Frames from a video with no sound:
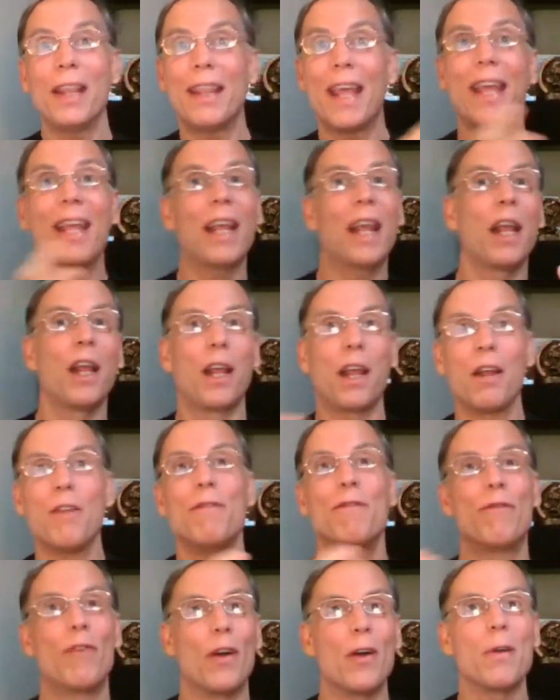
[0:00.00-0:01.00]
they can
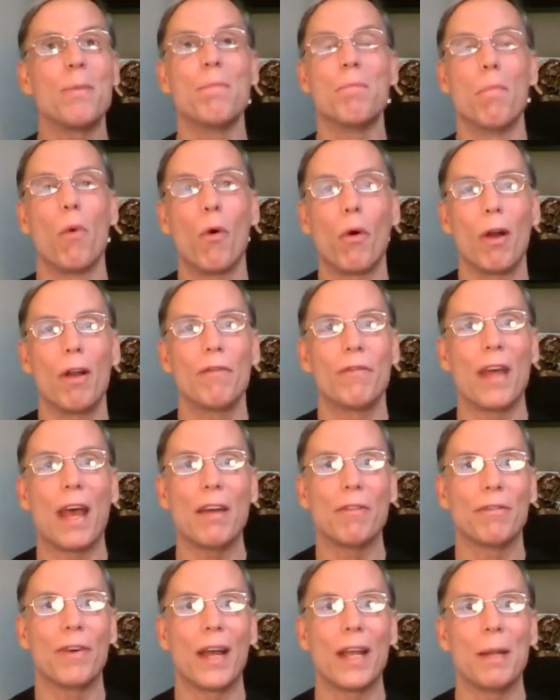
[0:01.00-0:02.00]
convert more of
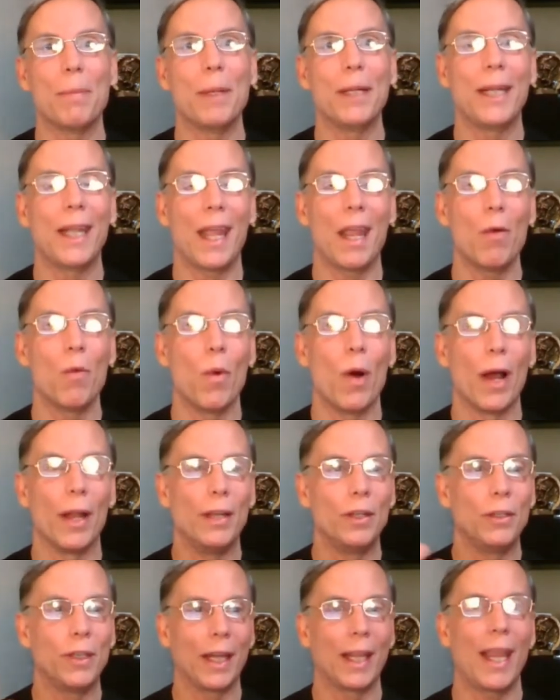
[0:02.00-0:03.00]
that vitamin K
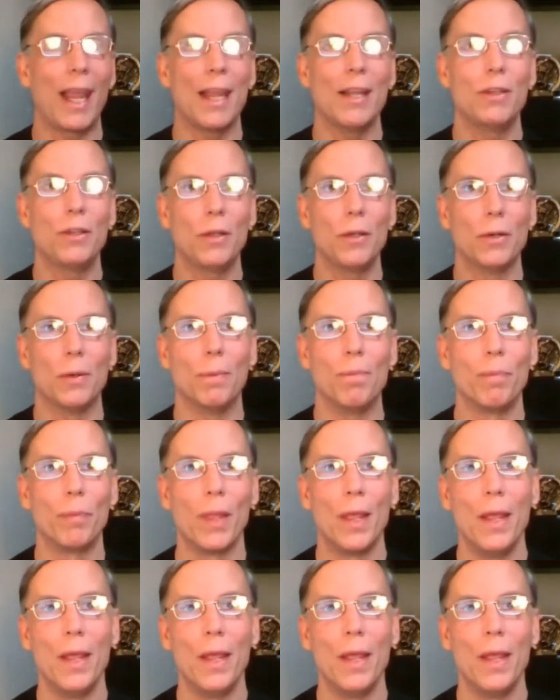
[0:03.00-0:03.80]
one to K two.